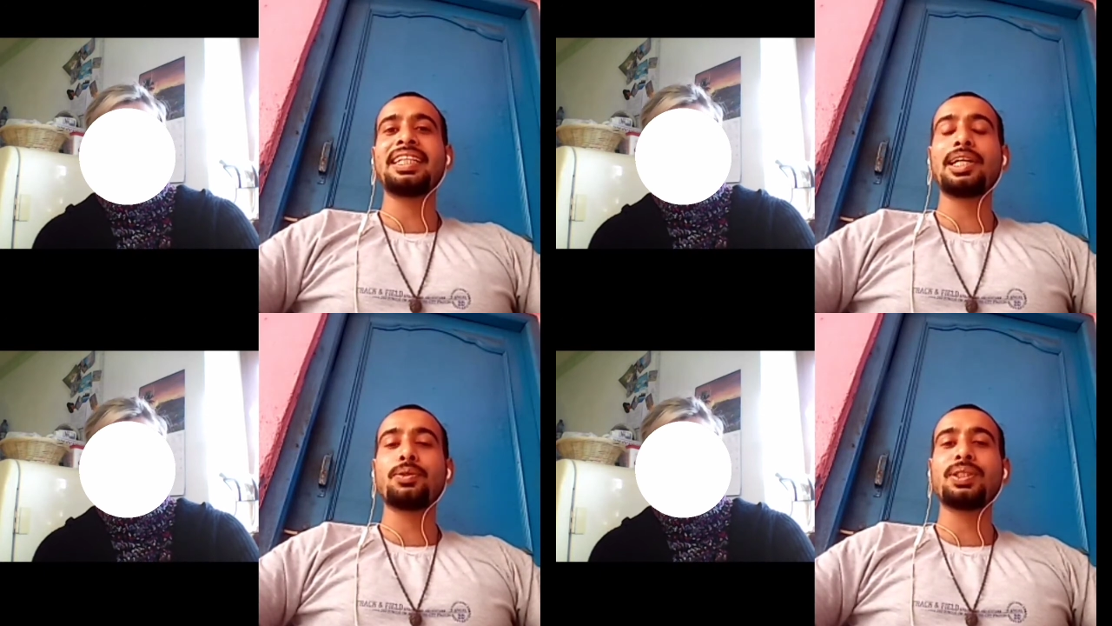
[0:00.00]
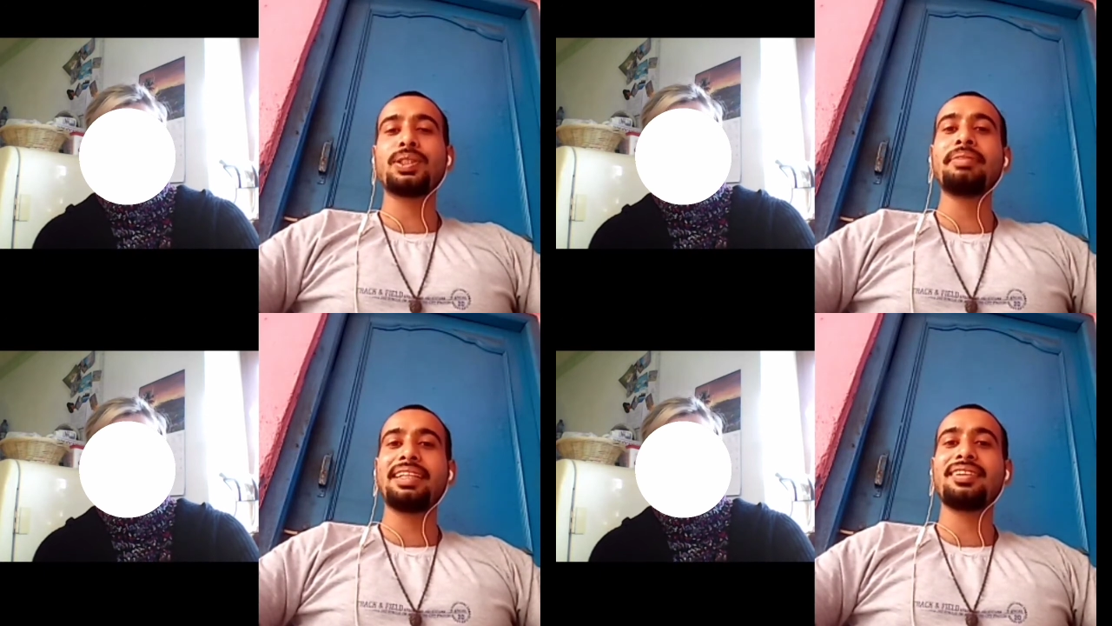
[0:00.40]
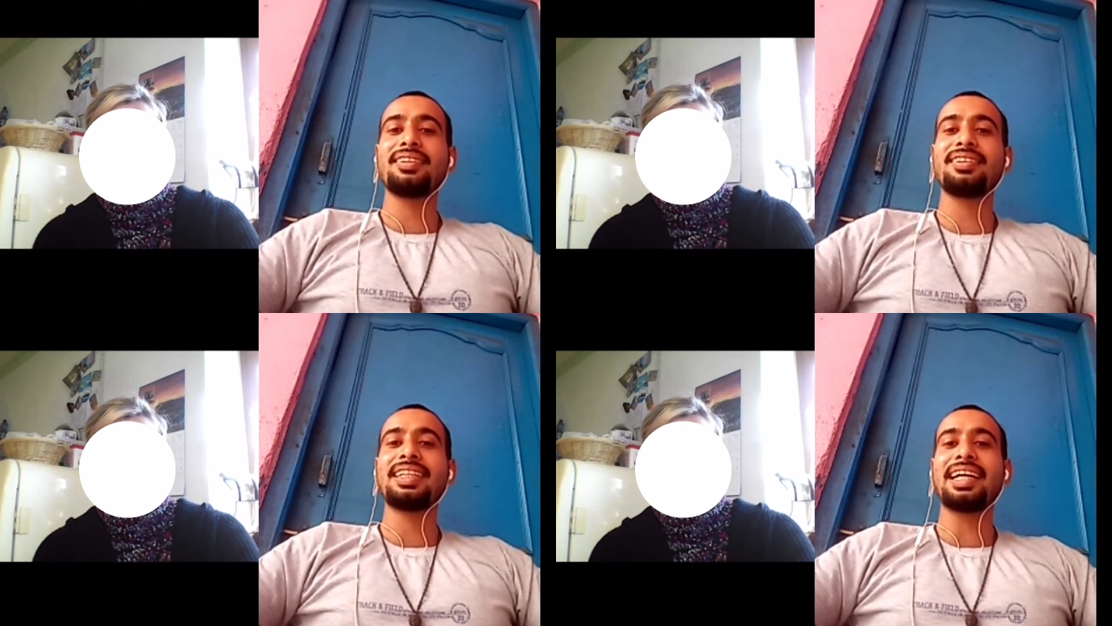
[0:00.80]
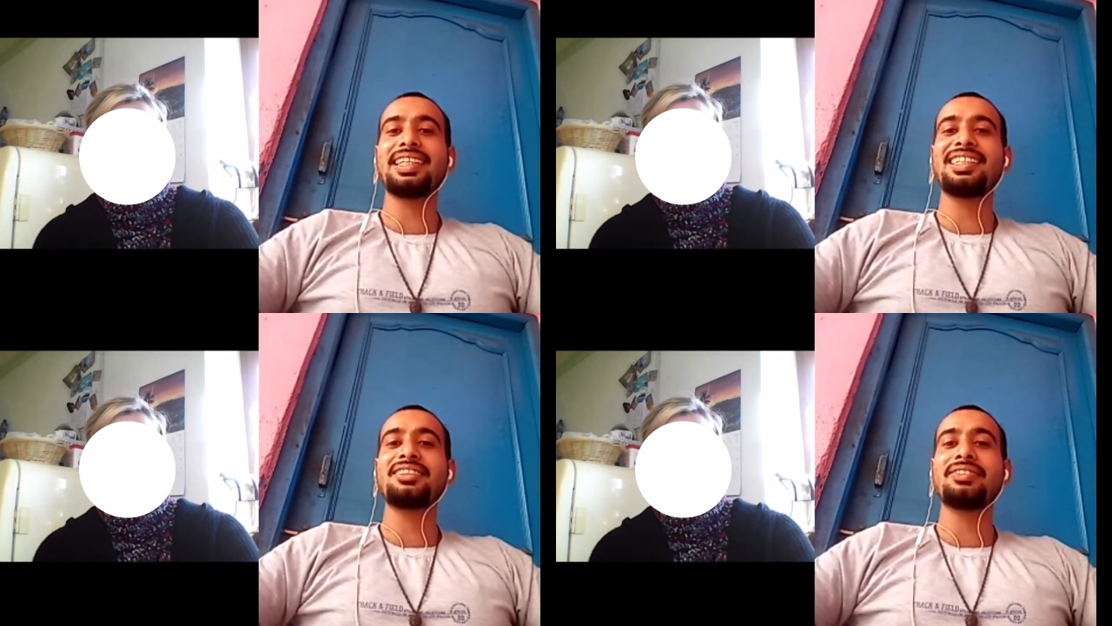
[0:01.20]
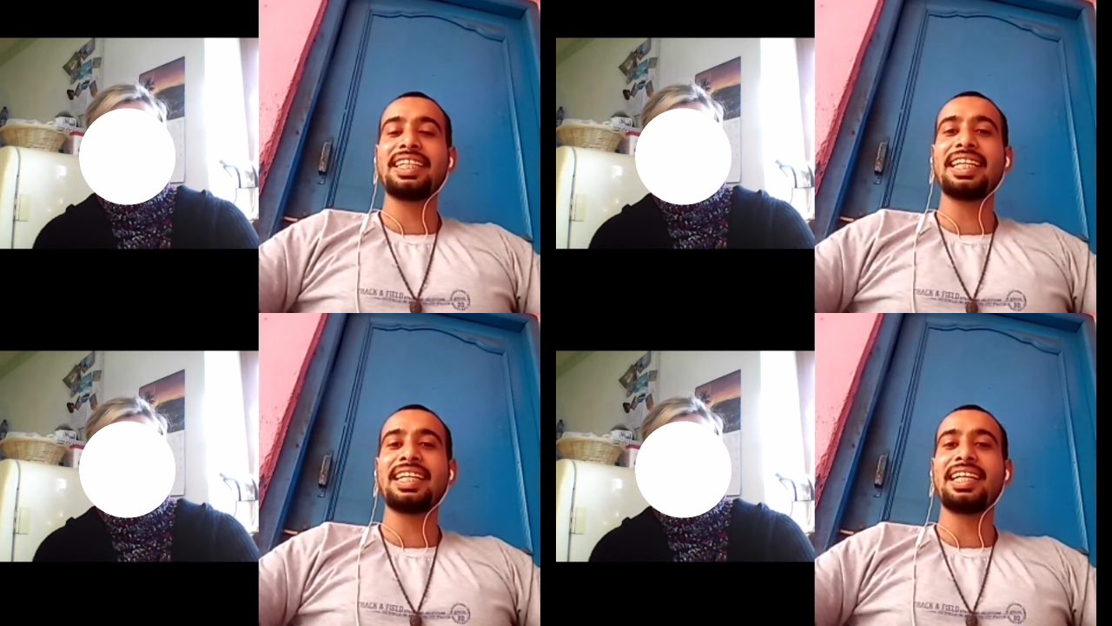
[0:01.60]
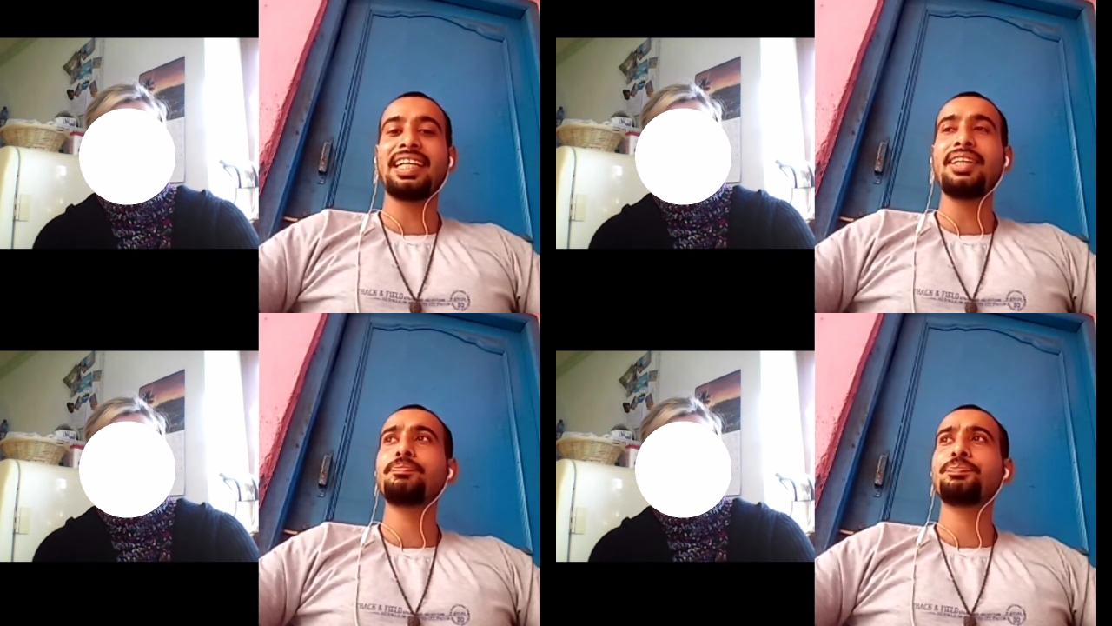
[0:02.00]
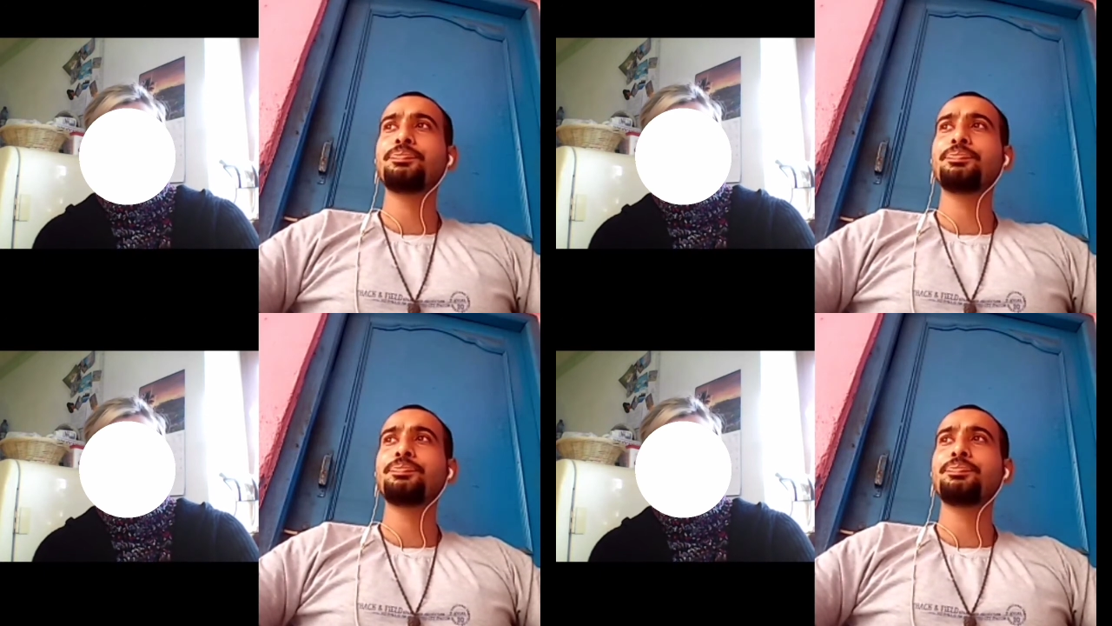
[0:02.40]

there was a myth that it is very deadly